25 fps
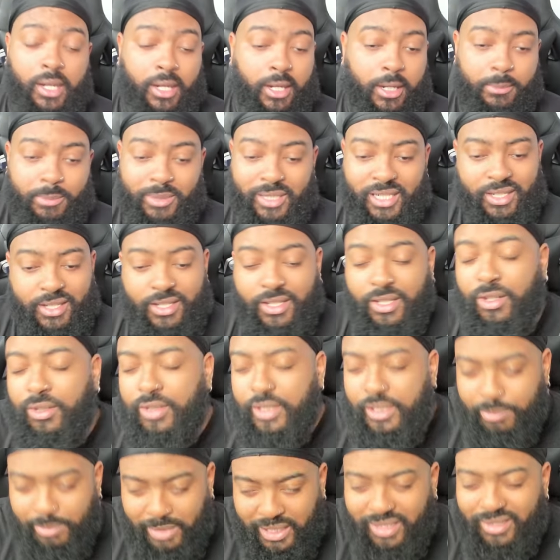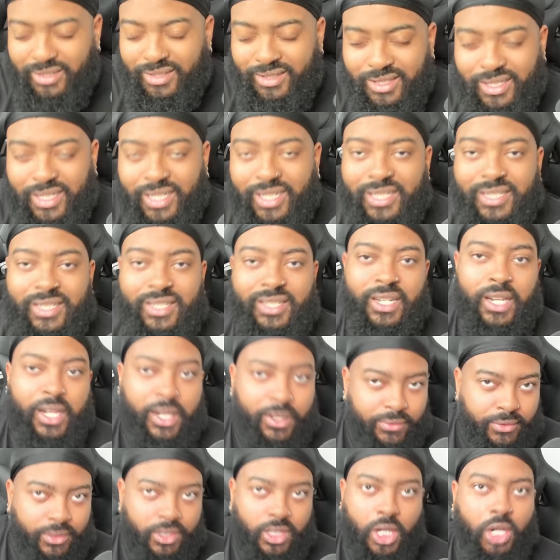because it only makes sense
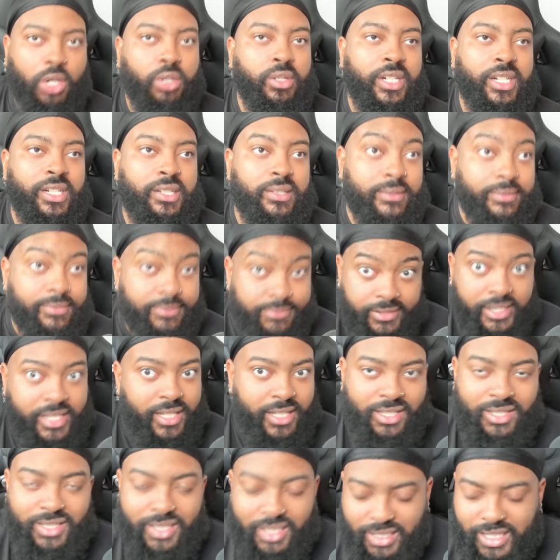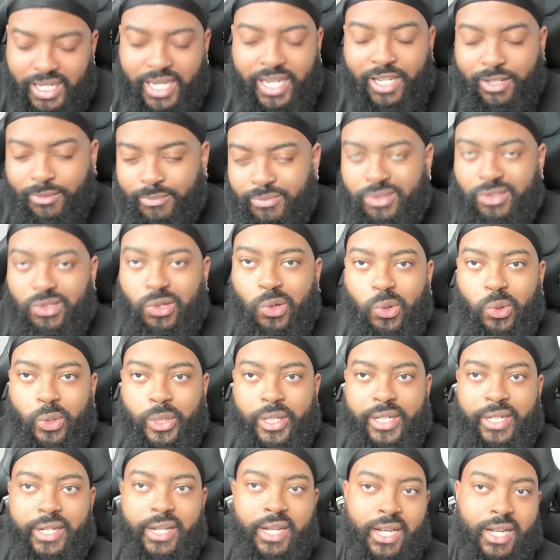for Cody to finish the damn
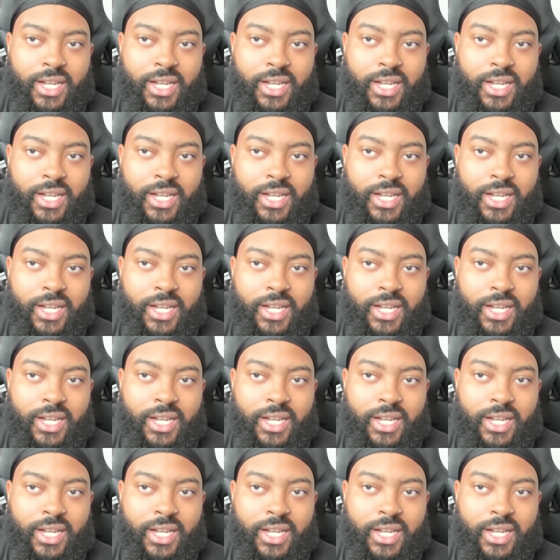story